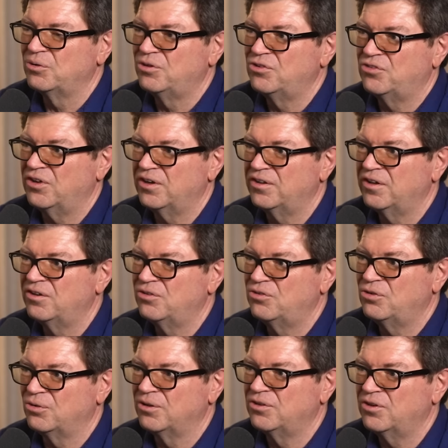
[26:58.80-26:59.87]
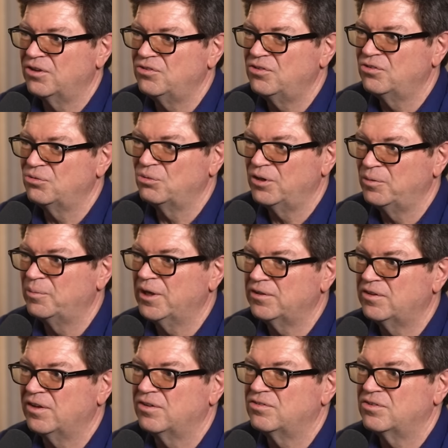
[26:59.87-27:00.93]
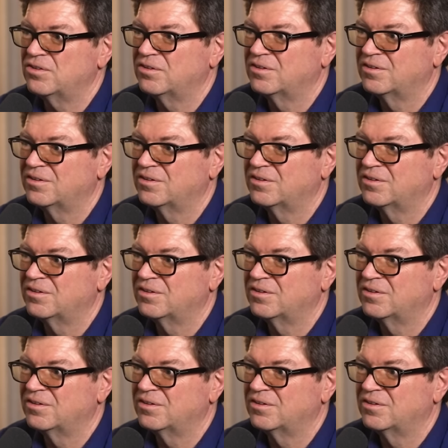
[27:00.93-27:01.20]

would decide that a Turing test is a really bad test